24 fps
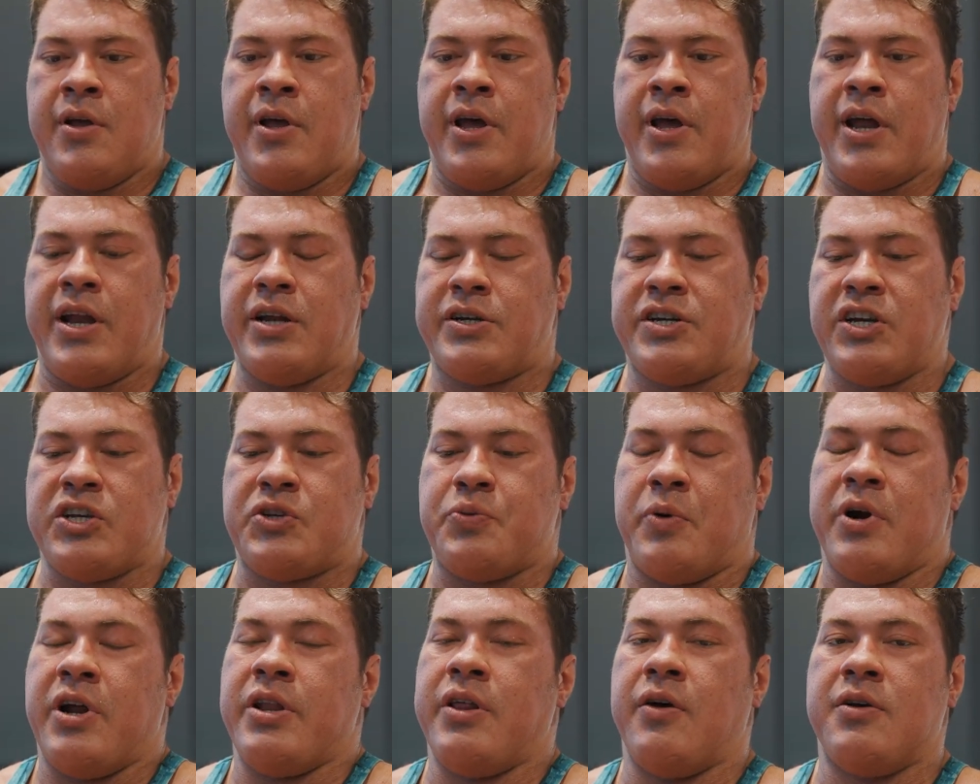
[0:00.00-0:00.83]
And it's just
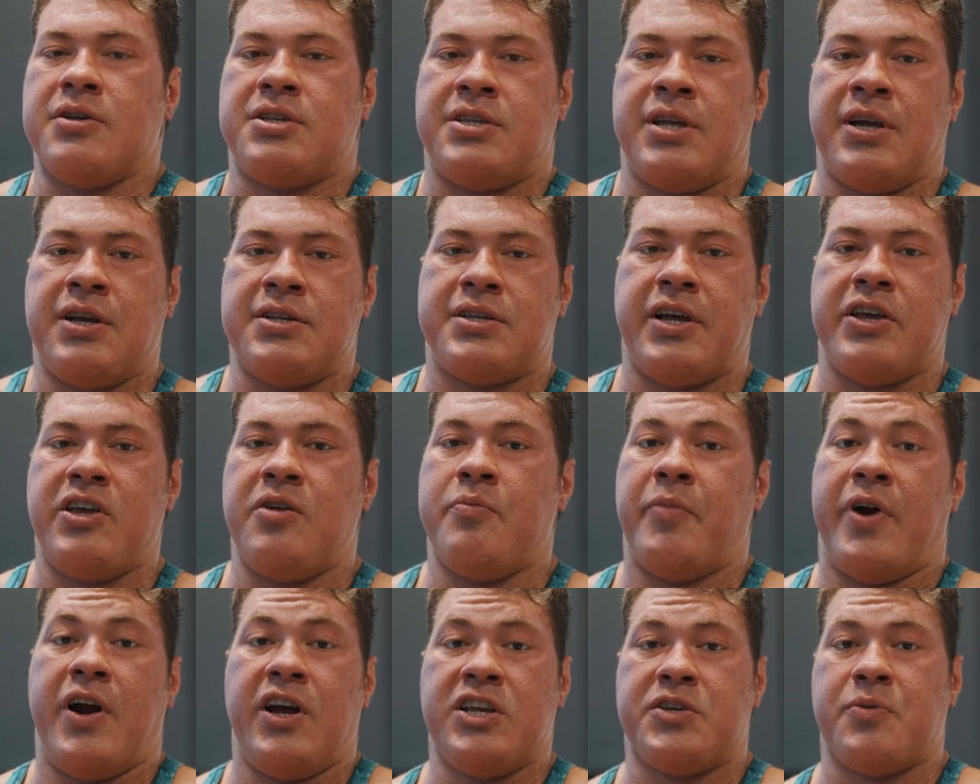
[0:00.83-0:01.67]
one of those things that you
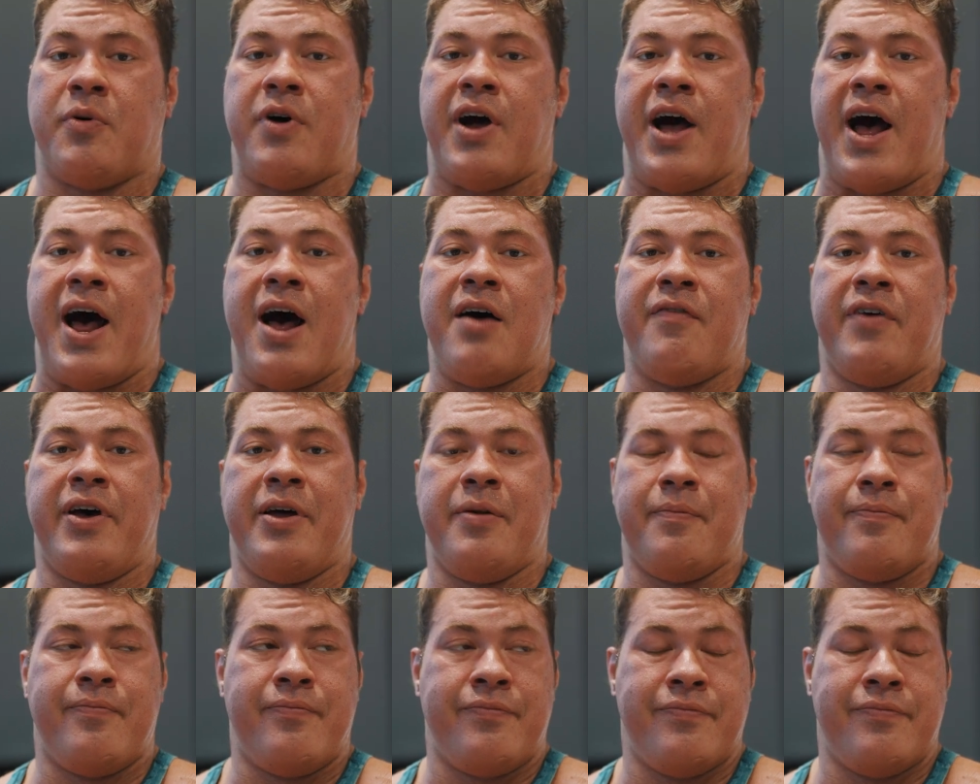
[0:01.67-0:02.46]
might as well have it